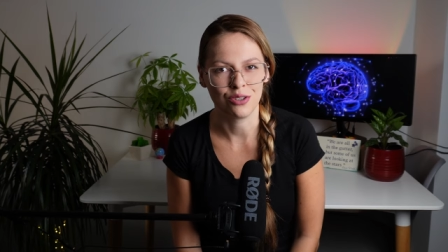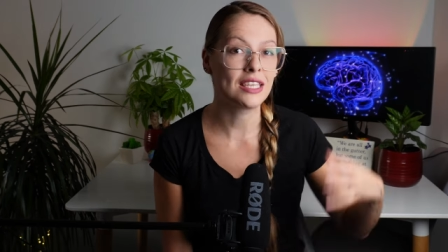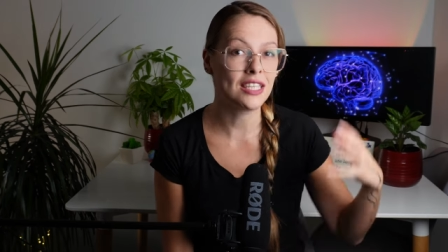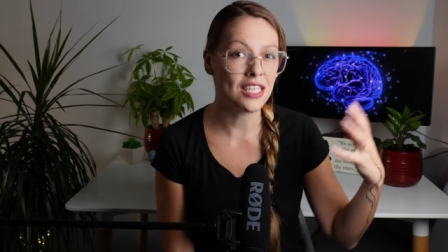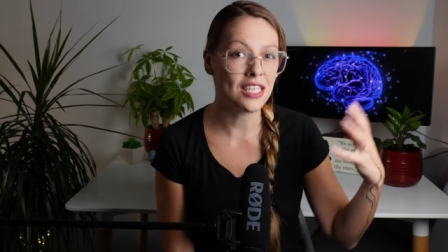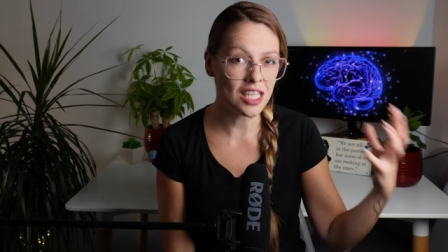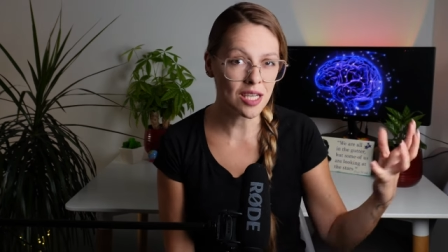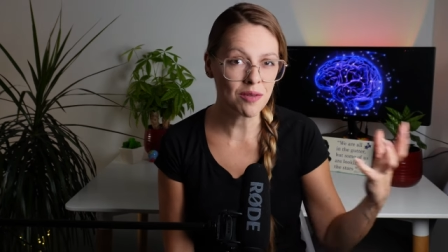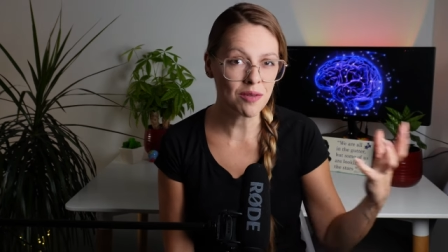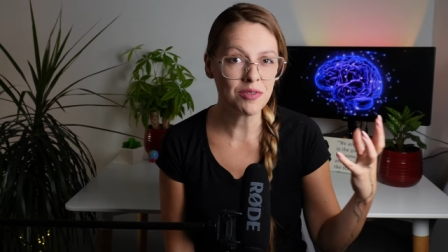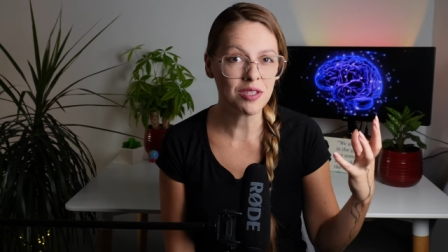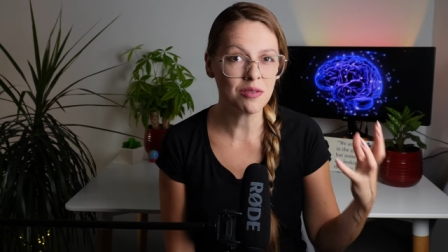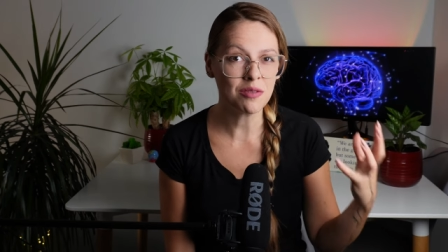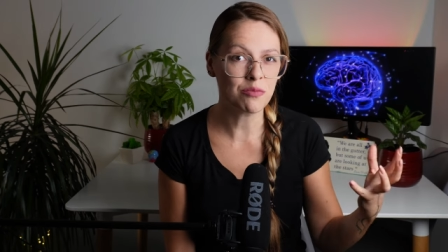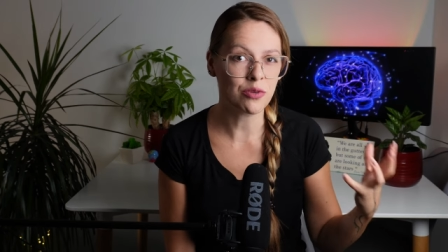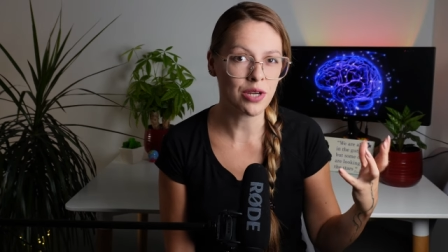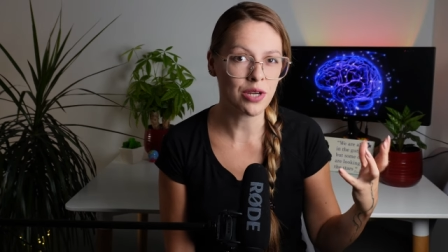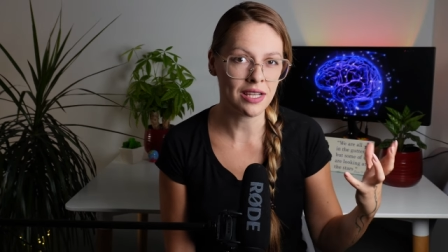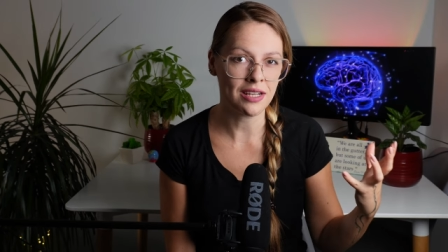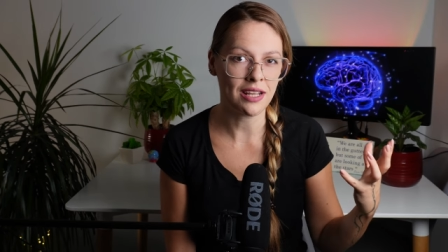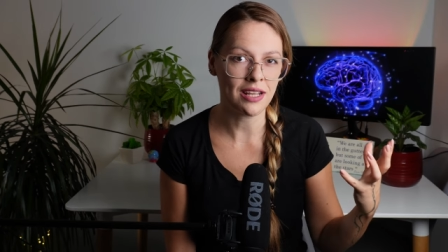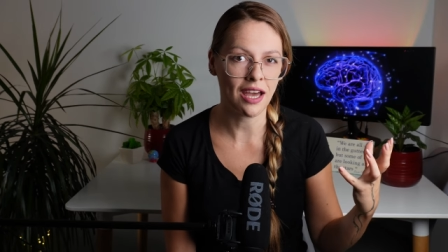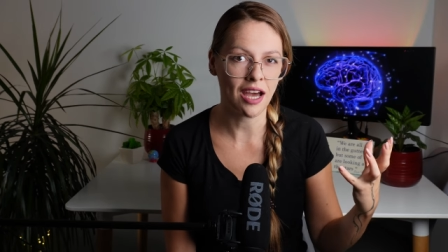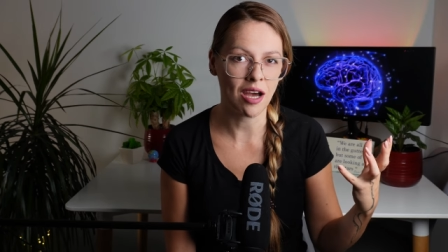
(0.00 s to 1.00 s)
Keep the
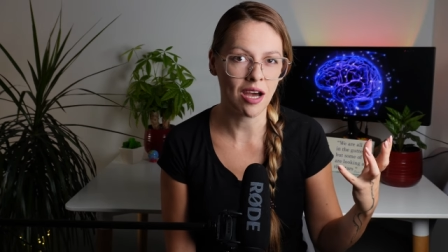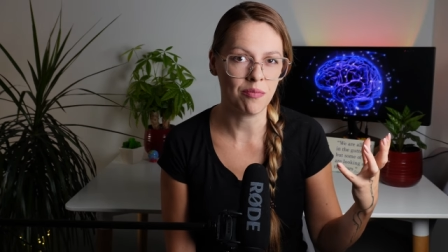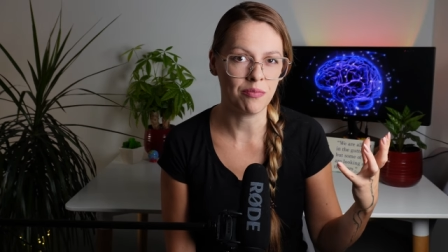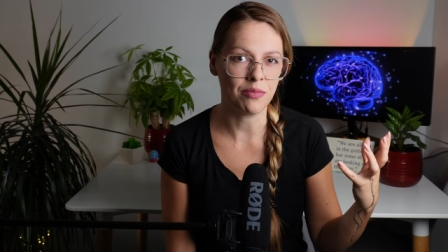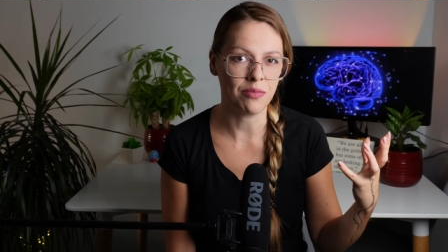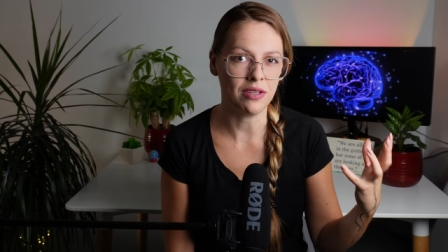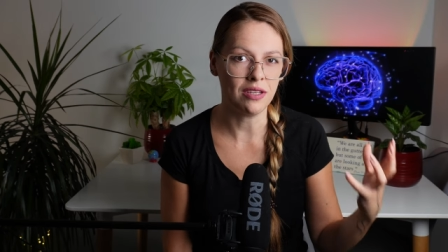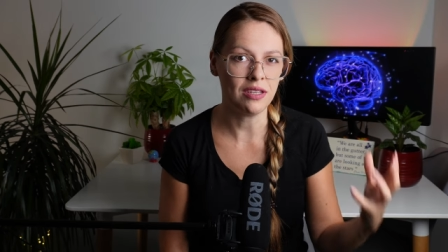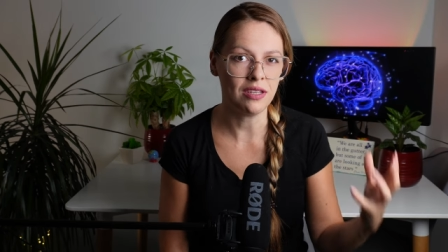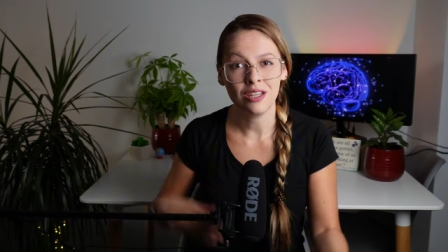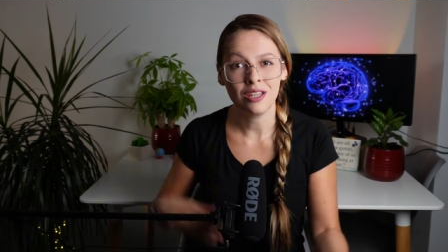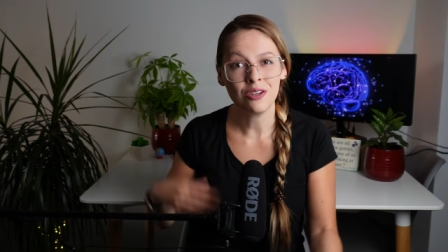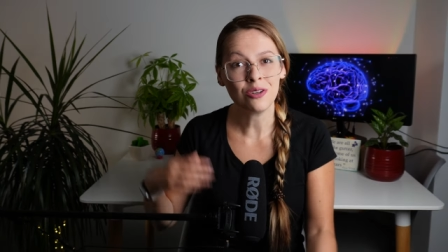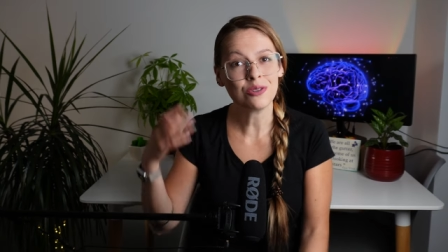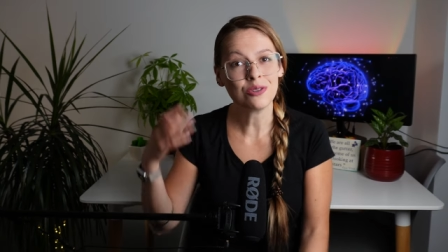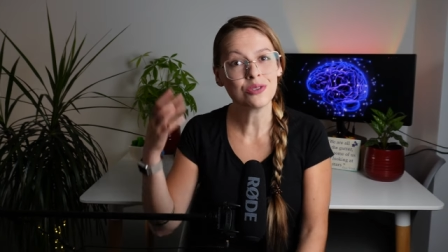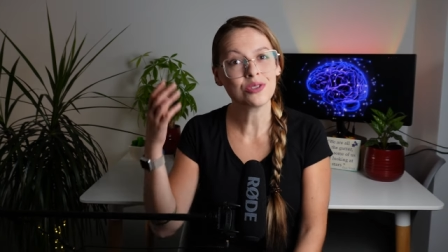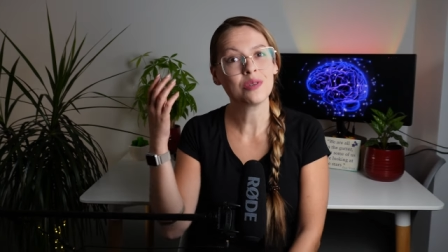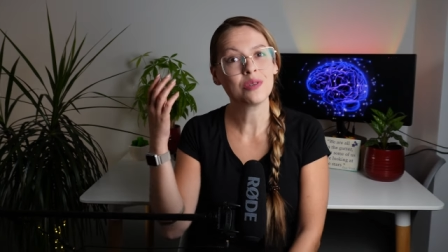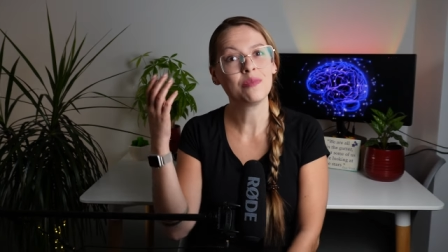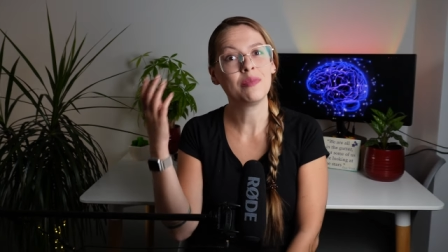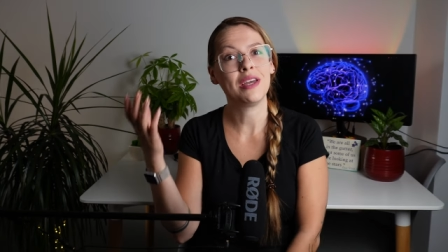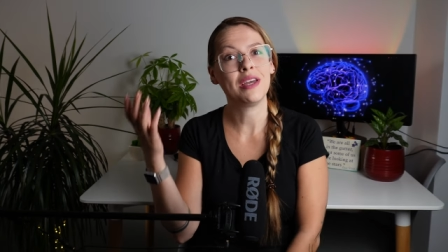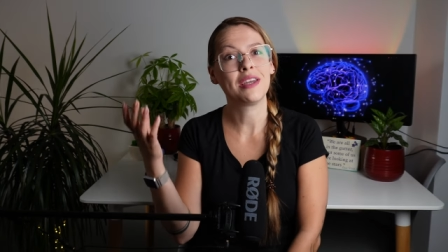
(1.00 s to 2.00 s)
brain happy and
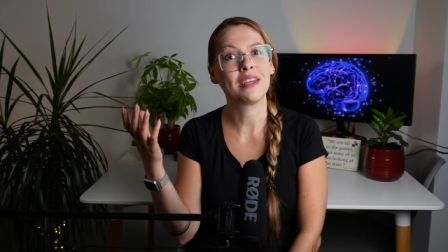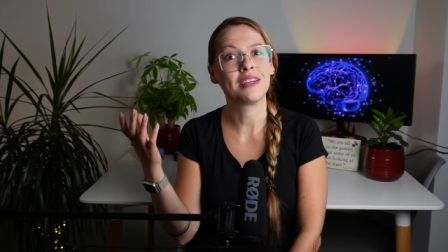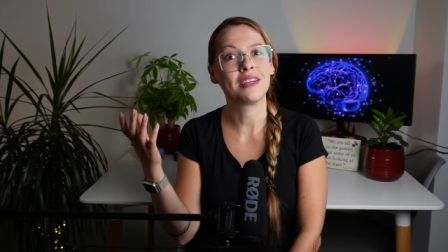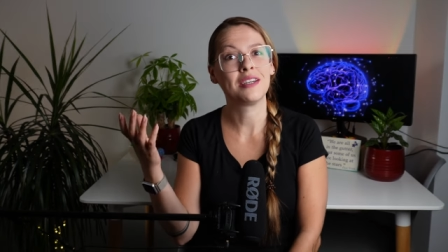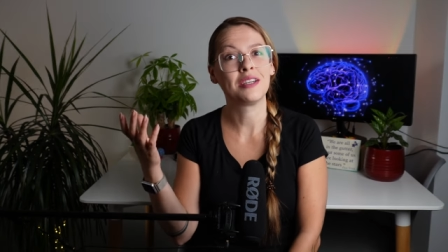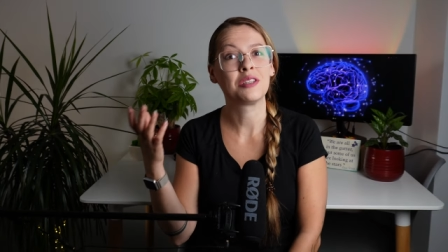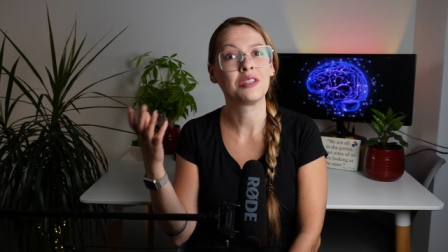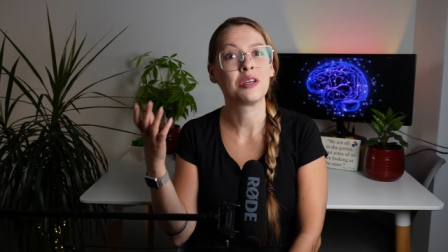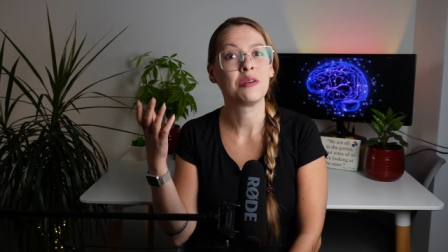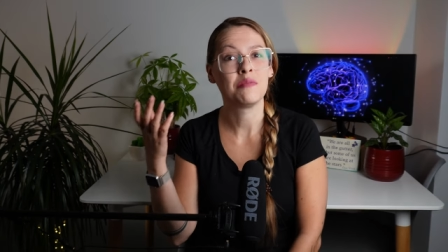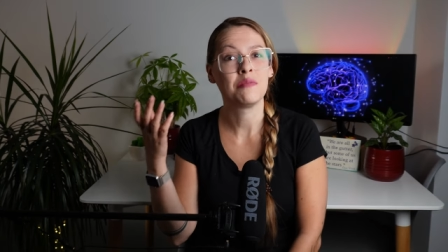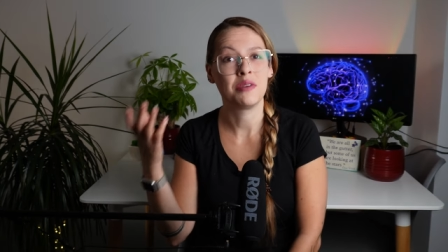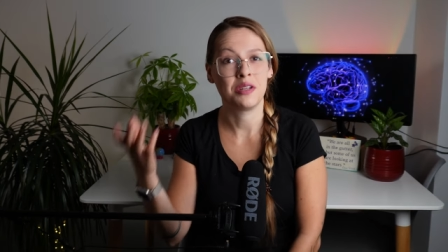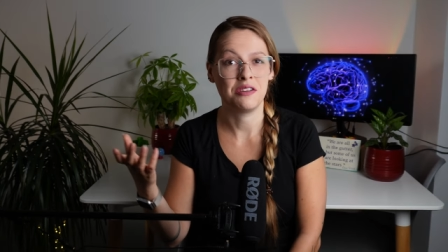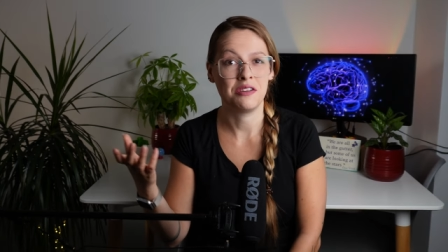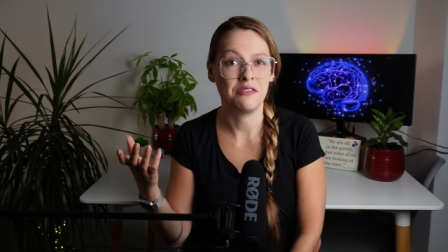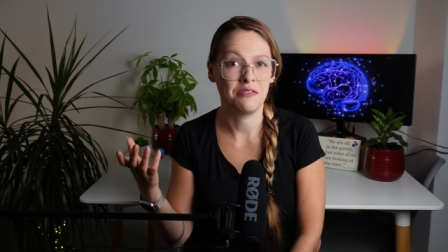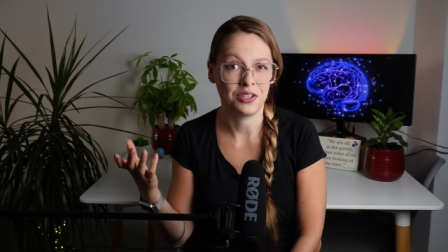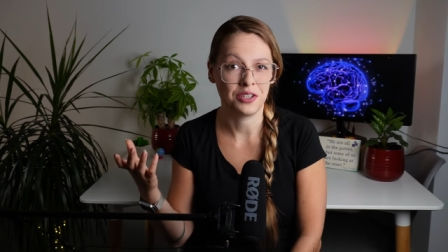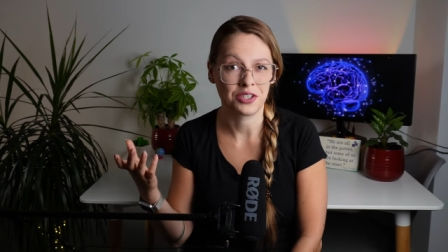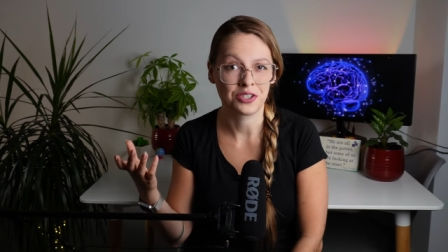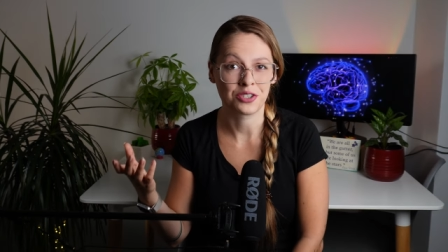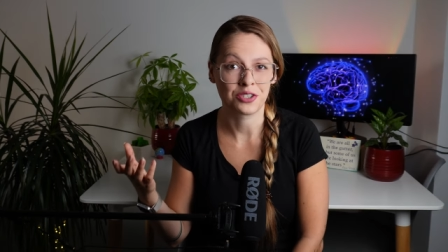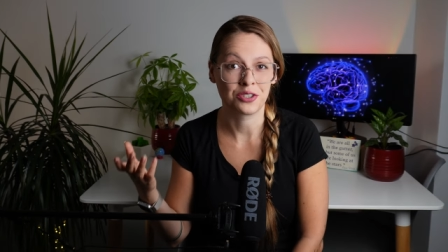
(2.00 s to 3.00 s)
also make it
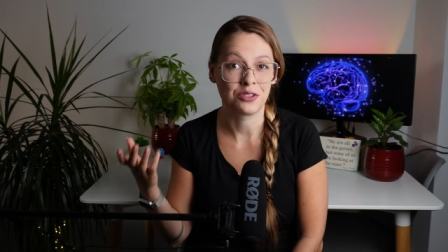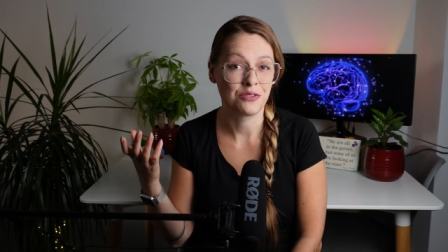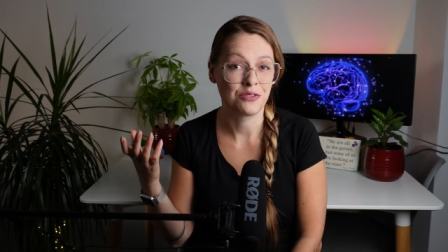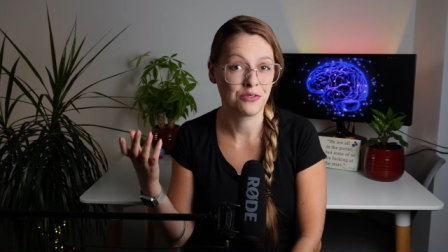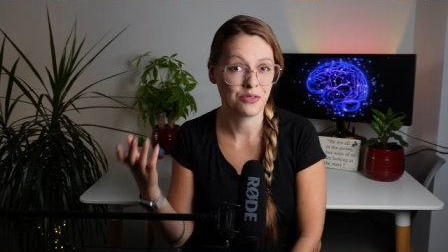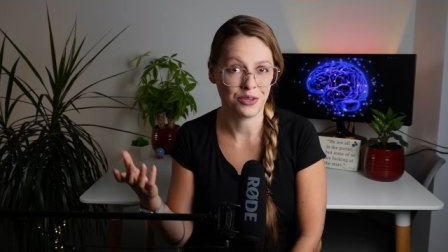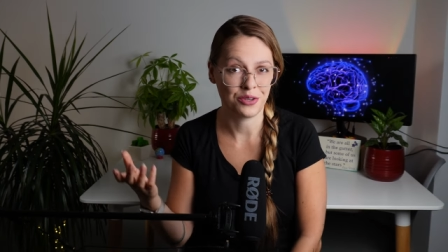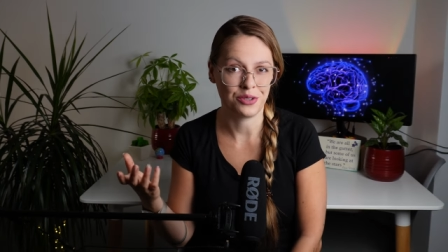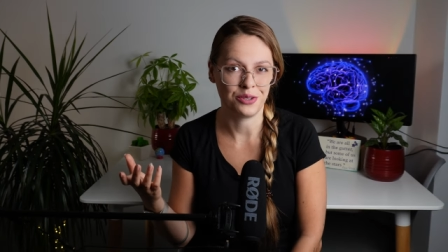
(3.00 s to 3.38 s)
beneficial for